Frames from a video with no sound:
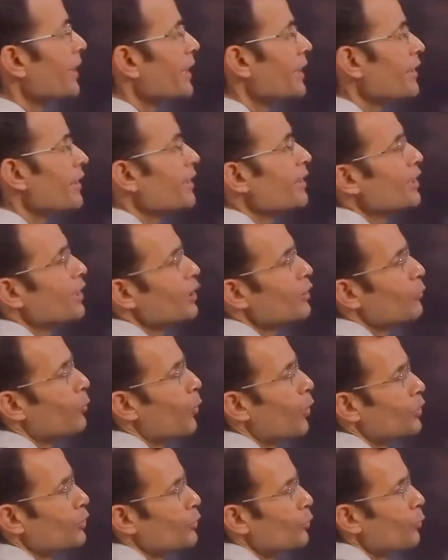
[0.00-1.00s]
rate
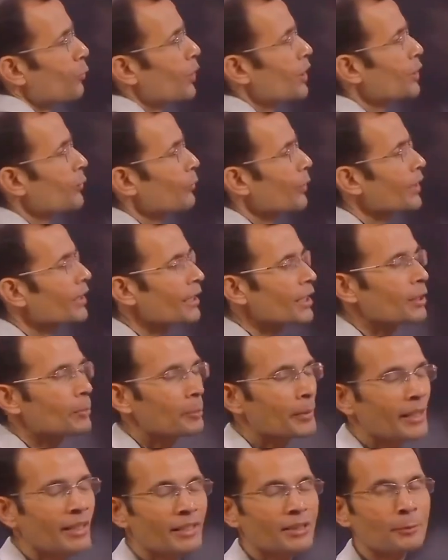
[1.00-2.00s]
was 120
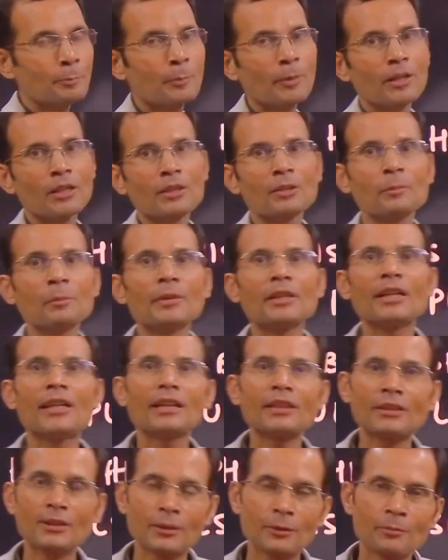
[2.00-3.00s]
beats per
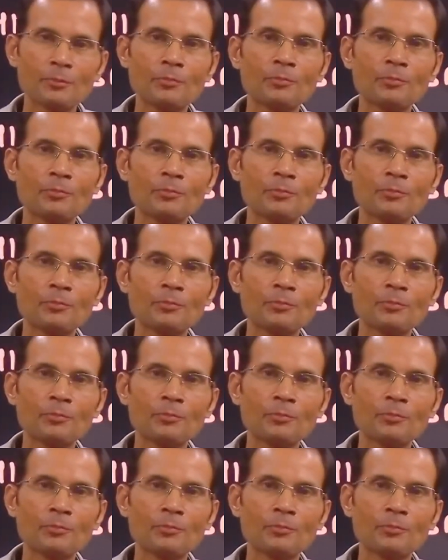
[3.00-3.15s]
minute.